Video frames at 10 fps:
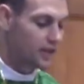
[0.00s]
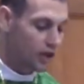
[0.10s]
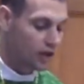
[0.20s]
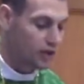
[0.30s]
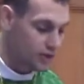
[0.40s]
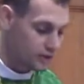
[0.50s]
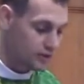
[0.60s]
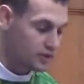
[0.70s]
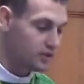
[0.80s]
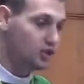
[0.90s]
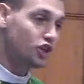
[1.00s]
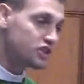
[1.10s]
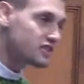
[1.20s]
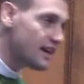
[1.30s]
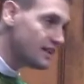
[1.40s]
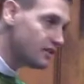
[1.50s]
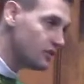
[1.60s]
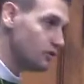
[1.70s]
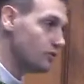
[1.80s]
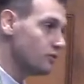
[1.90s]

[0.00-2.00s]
hurt, just like you.